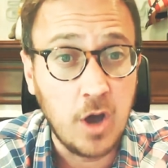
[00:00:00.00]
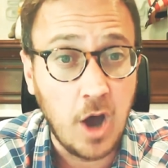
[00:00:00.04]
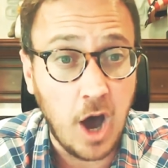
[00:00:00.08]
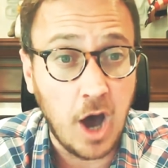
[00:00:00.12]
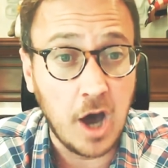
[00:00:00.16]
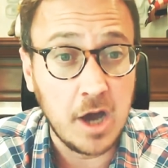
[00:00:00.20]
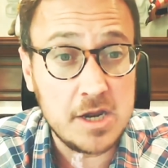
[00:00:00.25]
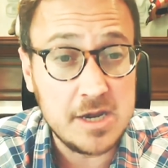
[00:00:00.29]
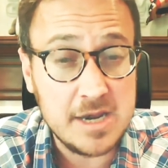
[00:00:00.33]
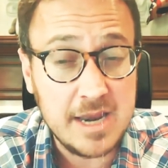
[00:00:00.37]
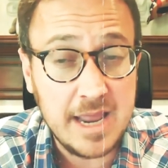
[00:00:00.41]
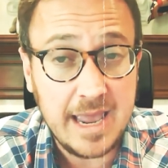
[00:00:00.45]

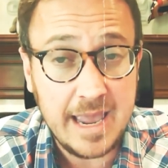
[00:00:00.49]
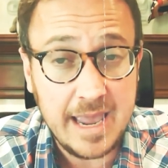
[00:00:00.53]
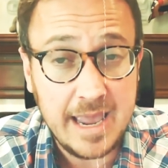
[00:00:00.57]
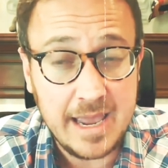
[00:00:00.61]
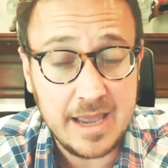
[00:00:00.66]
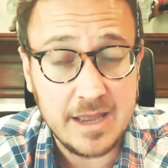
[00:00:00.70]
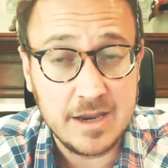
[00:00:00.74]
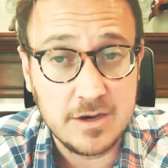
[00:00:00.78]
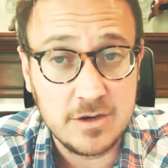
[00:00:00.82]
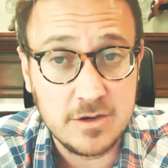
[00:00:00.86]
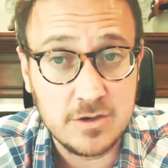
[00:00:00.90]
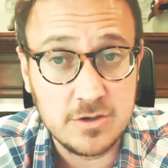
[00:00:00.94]

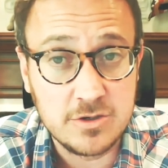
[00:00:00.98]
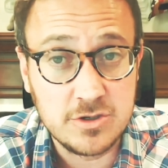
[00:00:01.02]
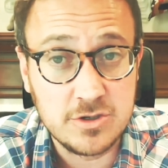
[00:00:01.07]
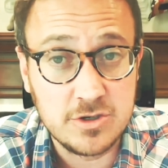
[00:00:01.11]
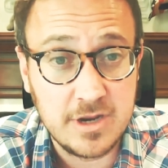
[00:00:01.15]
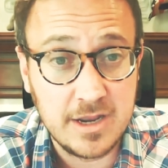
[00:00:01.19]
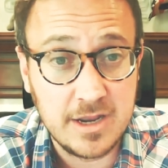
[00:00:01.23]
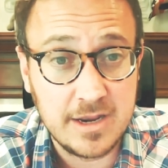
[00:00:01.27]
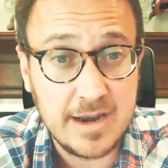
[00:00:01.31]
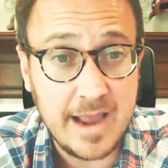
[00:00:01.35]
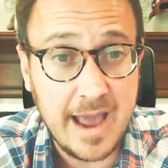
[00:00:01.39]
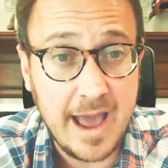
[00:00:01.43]

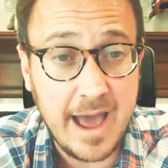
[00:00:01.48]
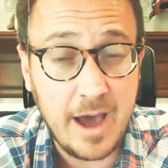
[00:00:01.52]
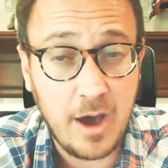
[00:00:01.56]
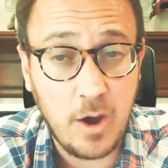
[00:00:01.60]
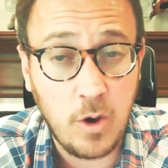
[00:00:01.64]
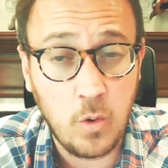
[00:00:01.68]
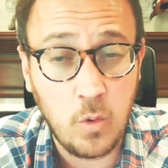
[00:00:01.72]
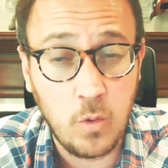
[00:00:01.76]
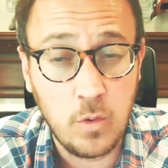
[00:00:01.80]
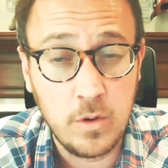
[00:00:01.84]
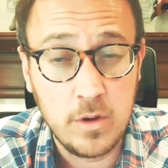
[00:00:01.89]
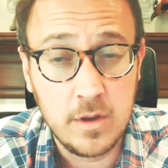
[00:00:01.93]
unhinged and
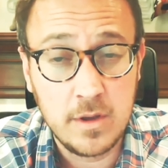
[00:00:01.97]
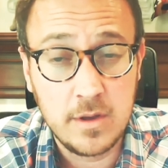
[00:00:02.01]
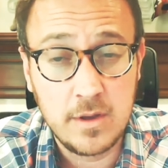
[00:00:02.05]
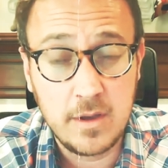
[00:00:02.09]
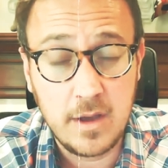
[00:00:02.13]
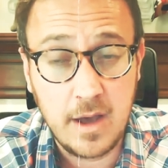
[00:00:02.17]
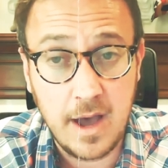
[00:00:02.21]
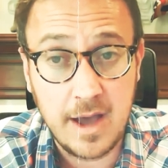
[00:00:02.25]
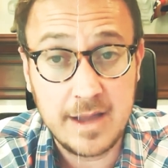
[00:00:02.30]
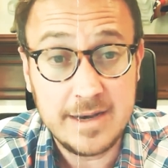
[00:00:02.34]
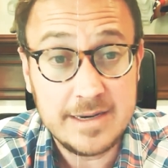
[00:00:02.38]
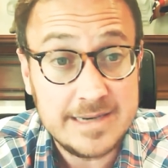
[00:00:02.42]
how
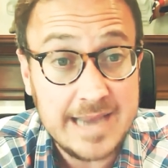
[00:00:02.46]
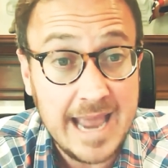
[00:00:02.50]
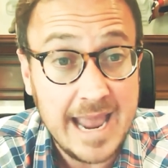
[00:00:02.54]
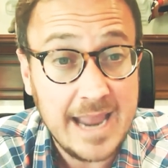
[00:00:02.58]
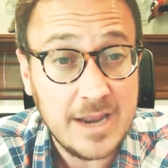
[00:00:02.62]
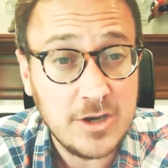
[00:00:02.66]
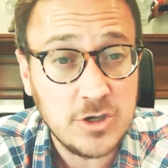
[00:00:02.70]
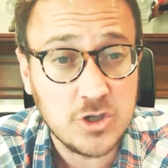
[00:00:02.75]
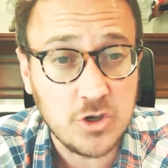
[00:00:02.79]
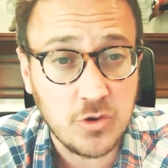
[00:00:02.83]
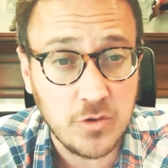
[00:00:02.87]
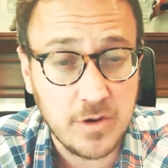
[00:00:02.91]

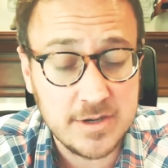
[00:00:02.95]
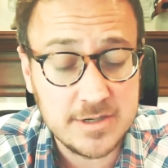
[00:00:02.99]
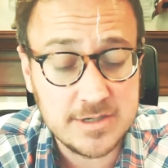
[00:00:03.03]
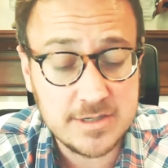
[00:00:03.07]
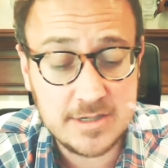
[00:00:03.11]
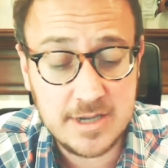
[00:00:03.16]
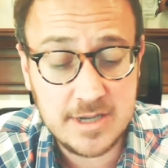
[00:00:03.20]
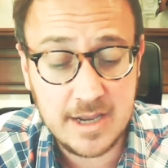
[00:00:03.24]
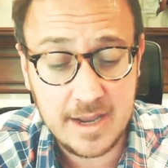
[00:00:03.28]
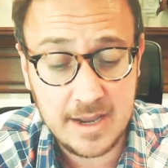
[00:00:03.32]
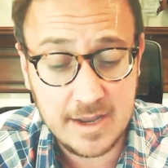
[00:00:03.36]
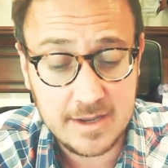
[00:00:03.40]

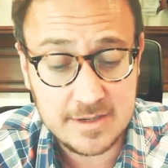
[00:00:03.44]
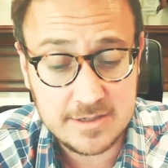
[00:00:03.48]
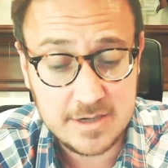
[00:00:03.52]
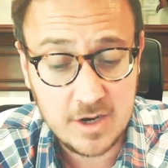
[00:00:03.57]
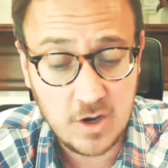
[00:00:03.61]
dangerous he is.